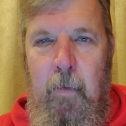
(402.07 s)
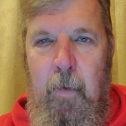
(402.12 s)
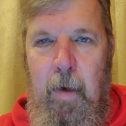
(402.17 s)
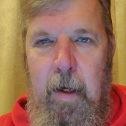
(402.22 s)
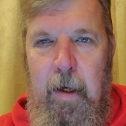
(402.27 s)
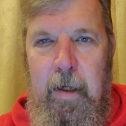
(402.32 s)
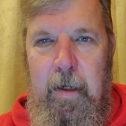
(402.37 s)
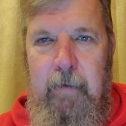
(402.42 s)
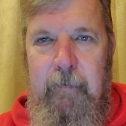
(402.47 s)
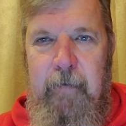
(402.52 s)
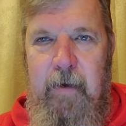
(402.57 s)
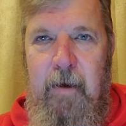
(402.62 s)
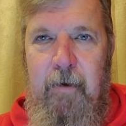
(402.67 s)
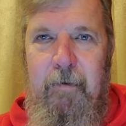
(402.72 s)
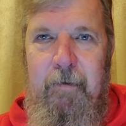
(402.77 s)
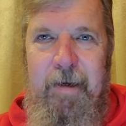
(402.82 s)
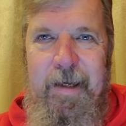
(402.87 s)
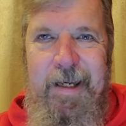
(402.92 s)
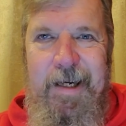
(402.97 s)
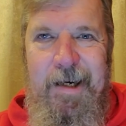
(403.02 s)
where you
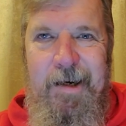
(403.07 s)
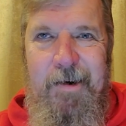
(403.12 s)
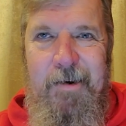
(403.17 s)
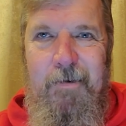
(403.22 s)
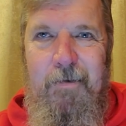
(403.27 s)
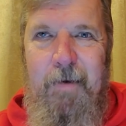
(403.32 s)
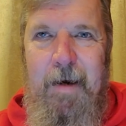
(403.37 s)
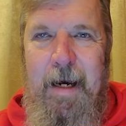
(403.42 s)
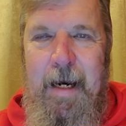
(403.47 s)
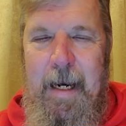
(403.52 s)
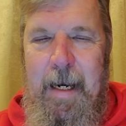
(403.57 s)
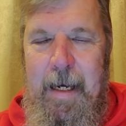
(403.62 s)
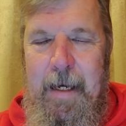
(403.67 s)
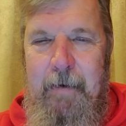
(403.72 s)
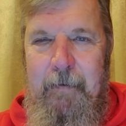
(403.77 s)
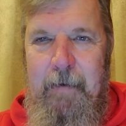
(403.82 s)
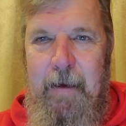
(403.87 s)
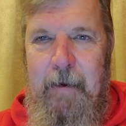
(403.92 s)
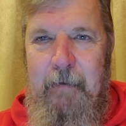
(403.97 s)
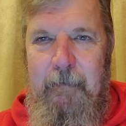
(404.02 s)
go, you know,
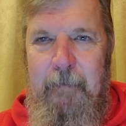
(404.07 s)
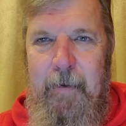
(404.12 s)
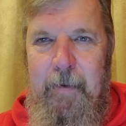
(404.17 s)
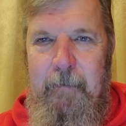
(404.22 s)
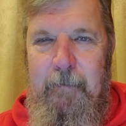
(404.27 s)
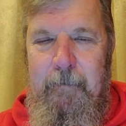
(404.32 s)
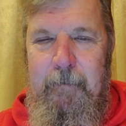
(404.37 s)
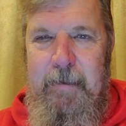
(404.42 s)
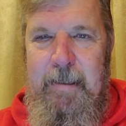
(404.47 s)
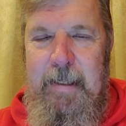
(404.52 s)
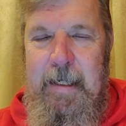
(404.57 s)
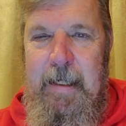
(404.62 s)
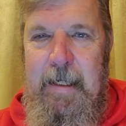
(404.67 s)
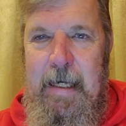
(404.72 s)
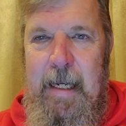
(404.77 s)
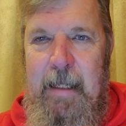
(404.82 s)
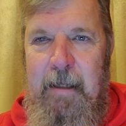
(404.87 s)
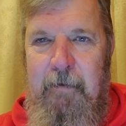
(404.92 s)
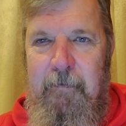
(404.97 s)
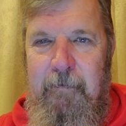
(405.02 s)
I've been
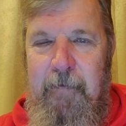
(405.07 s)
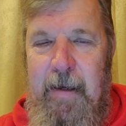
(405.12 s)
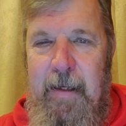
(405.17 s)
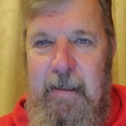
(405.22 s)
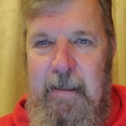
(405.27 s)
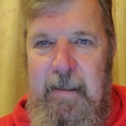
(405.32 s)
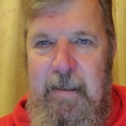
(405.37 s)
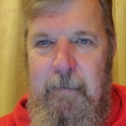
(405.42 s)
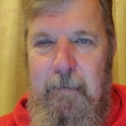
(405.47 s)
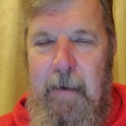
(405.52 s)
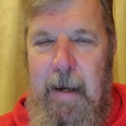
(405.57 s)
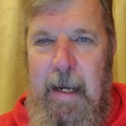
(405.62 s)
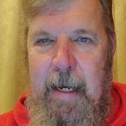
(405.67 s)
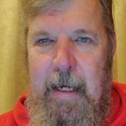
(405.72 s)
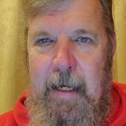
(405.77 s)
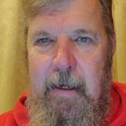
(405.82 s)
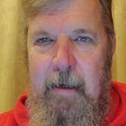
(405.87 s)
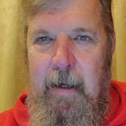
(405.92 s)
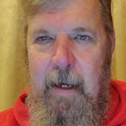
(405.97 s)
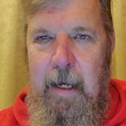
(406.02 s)
sitting on the fence of
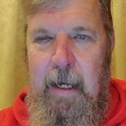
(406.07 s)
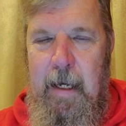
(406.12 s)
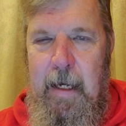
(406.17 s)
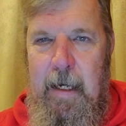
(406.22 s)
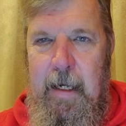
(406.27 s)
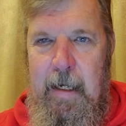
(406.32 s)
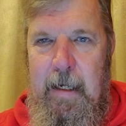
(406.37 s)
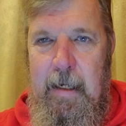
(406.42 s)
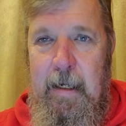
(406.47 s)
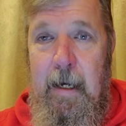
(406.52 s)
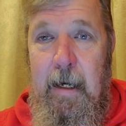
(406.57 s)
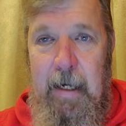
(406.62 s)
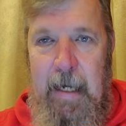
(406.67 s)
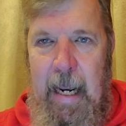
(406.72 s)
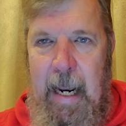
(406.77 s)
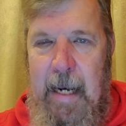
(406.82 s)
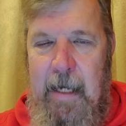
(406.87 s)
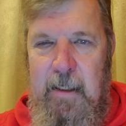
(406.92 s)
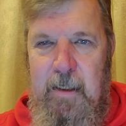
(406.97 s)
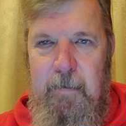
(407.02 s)
buying a
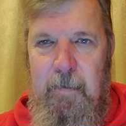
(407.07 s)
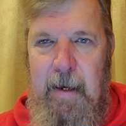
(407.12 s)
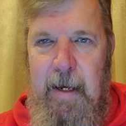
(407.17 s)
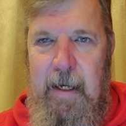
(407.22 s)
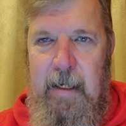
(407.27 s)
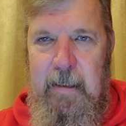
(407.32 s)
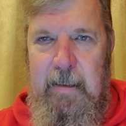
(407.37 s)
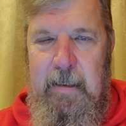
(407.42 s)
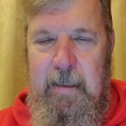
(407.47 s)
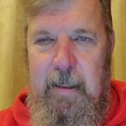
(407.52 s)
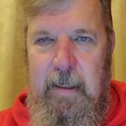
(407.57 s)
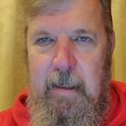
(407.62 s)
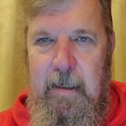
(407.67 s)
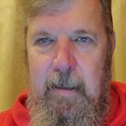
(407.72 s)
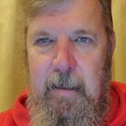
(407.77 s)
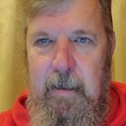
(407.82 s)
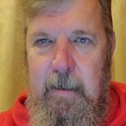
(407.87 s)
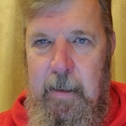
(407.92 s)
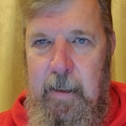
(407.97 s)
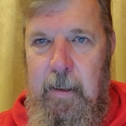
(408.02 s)
gas mask.
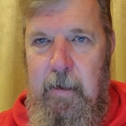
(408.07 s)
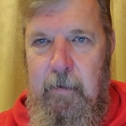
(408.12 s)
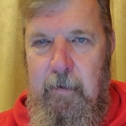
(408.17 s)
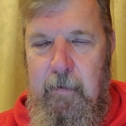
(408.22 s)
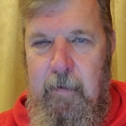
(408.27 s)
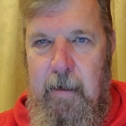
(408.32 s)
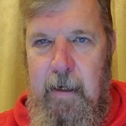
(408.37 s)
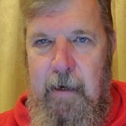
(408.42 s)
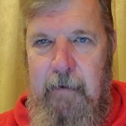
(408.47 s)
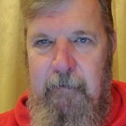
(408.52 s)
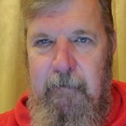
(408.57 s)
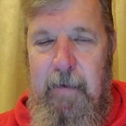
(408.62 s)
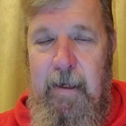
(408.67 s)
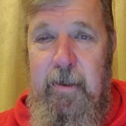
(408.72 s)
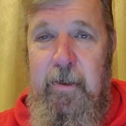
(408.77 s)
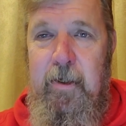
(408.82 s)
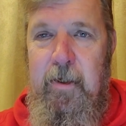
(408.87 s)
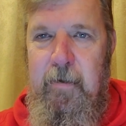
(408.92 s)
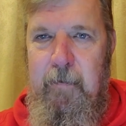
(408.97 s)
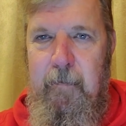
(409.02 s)
You know, I've
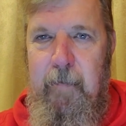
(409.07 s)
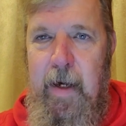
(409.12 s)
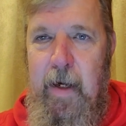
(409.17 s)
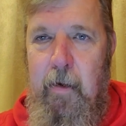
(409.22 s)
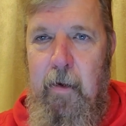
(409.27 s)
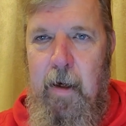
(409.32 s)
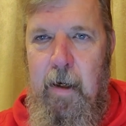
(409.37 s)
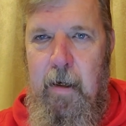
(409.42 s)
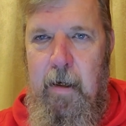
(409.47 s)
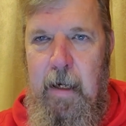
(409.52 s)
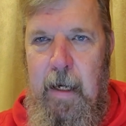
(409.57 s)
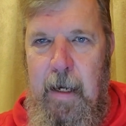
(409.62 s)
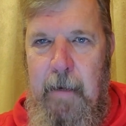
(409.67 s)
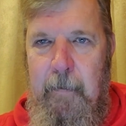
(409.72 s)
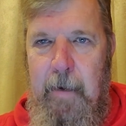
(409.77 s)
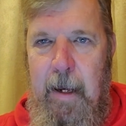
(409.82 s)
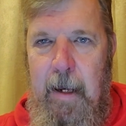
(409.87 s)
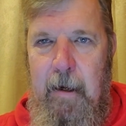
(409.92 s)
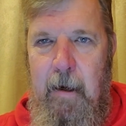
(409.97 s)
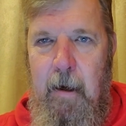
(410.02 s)
mentioned Mira,
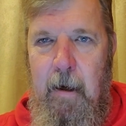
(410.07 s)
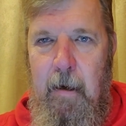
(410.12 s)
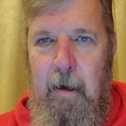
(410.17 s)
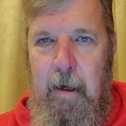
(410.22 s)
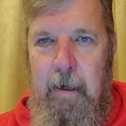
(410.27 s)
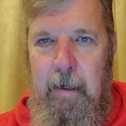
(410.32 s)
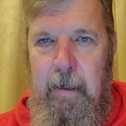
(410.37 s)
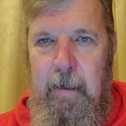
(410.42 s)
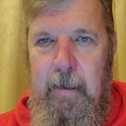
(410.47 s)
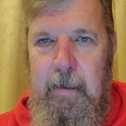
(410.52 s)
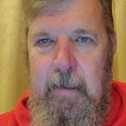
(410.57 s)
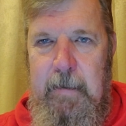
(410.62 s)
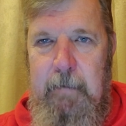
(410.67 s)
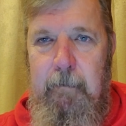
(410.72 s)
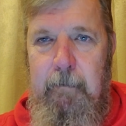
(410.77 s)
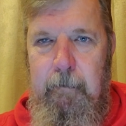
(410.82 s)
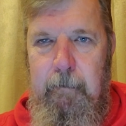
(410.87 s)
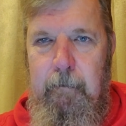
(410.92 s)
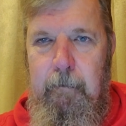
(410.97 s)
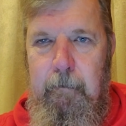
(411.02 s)
M-I-R-A,
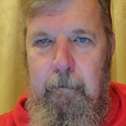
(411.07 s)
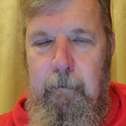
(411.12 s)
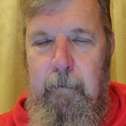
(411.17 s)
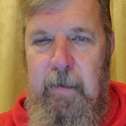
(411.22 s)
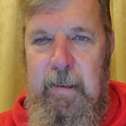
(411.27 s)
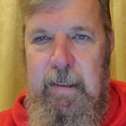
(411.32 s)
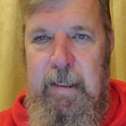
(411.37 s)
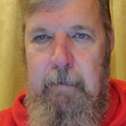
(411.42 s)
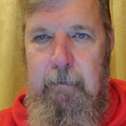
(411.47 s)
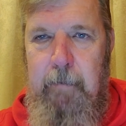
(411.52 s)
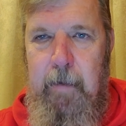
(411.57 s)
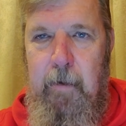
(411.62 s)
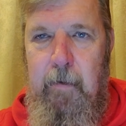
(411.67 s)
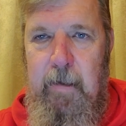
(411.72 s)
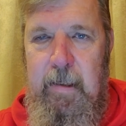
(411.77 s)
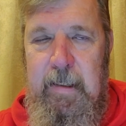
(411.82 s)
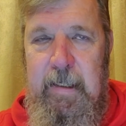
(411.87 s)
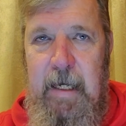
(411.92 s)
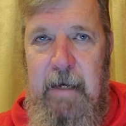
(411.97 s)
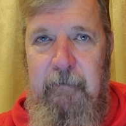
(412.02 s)

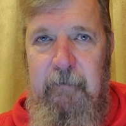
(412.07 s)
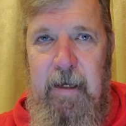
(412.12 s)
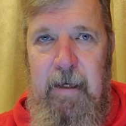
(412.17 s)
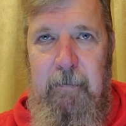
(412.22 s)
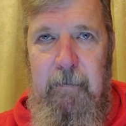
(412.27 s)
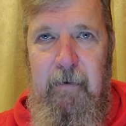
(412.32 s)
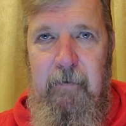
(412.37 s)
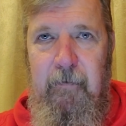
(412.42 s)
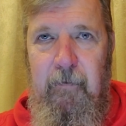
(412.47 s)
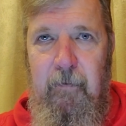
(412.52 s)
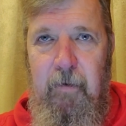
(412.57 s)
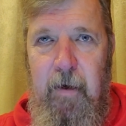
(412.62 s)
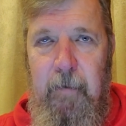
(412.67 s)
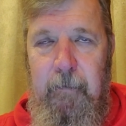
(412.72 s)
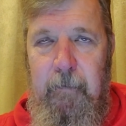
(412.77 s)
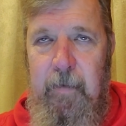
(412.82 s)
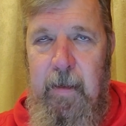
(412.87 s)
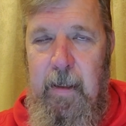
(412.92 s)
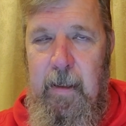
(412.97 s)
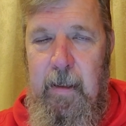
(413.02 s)
Mira Safety
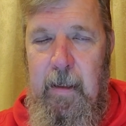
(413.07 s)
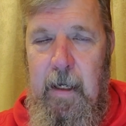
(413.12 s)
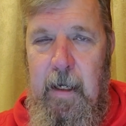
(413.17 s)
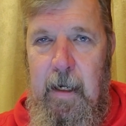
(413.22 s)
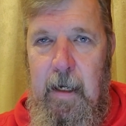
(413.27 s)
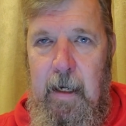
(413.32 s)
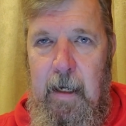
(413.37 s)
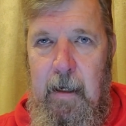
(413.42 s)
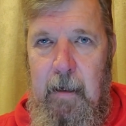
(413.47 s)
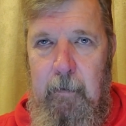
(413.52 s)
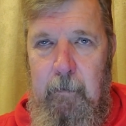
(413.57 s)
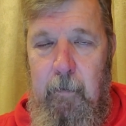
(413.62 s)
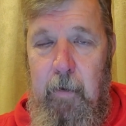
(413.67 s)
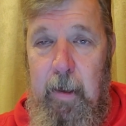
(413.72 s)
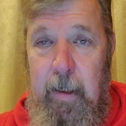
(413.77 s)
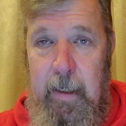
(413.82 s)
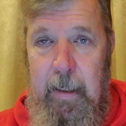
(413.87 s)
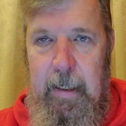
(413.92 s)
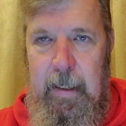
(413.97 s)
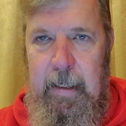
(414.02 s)
before,
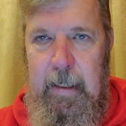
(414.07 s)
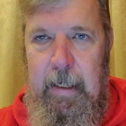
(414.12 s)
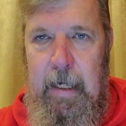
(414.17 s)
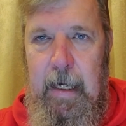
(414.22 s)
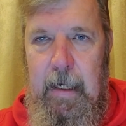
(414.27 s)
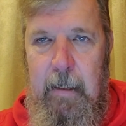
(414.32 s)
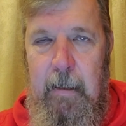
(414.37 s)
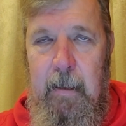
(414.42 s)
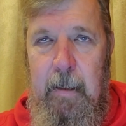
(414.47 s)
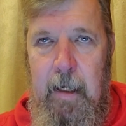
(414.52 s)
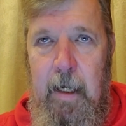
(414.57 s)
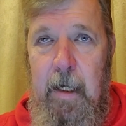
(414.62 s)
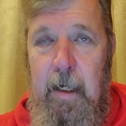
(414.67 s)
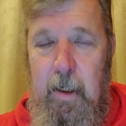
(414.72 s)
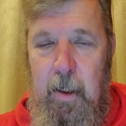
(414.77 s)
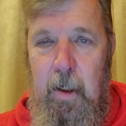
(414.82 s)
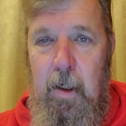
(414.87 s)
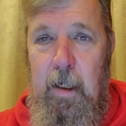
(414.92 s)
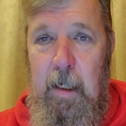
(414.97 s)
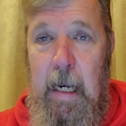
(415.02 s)
where you get
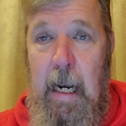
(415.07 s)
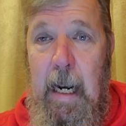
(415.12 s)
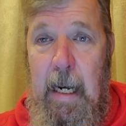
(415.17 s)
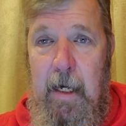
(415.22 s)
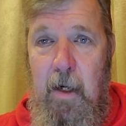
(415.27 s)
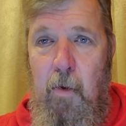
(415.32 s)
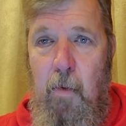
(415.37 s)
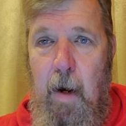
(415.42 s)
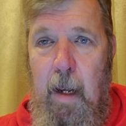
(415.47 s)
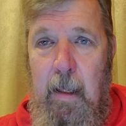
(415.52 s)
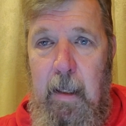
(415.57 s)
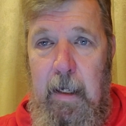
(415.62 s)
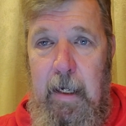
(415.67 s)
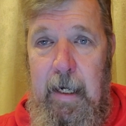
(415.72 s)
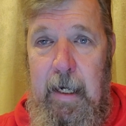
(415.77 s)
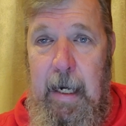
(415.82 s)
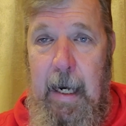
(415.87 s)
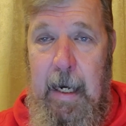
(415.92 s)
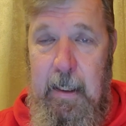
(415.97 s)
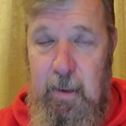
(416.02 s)
high
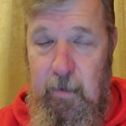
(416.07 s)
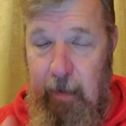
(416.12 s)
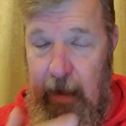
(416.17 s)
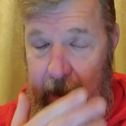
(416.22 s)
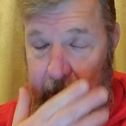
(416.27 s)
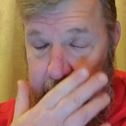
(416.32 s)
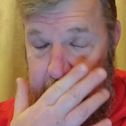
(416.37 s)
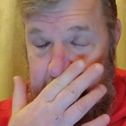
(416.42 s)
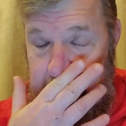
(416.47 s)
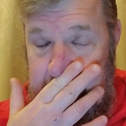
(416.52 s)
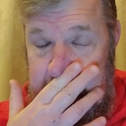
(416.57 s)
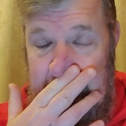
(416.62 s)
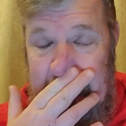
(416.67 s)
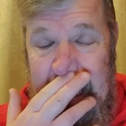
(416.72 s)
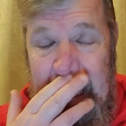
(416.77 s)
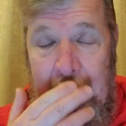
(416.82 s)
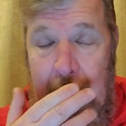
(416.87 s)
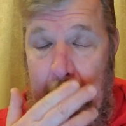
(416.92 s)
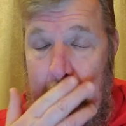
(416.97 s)
quality gas masks.